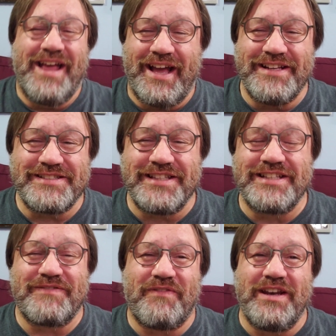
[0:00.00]
I just think
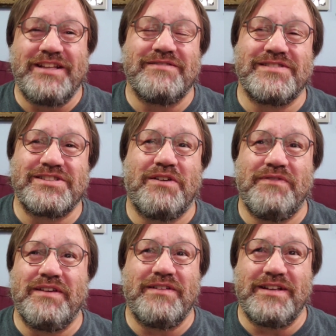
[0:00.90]
it's funny because it was so
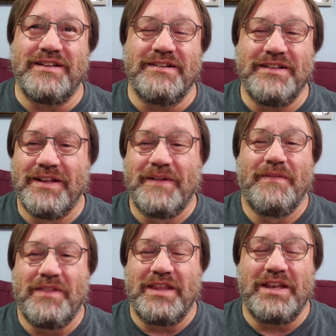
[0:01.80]
vivid. It
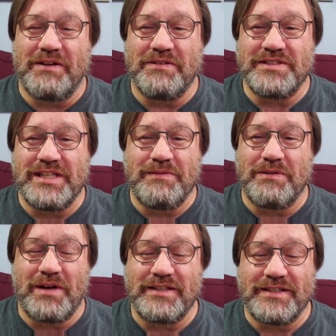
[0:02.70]
was him. He
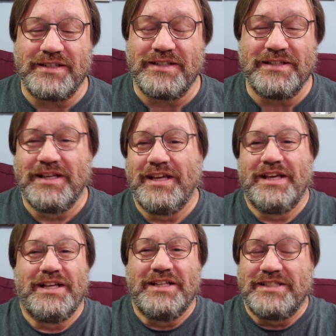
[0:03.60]
walked in
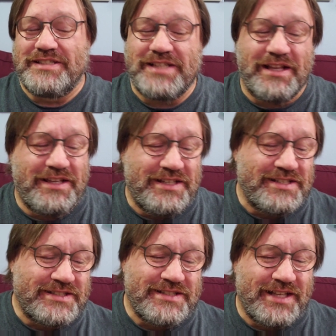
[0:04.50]
selling
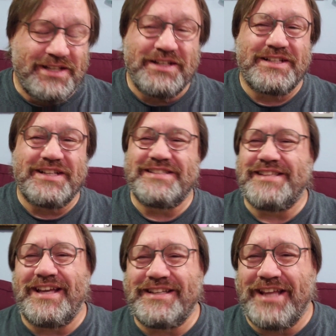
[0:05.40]
these
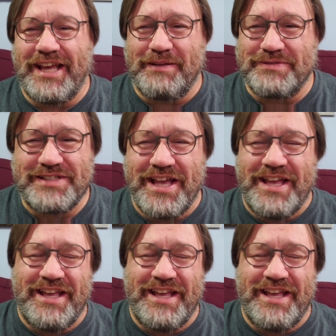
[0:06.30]
cassette tapes.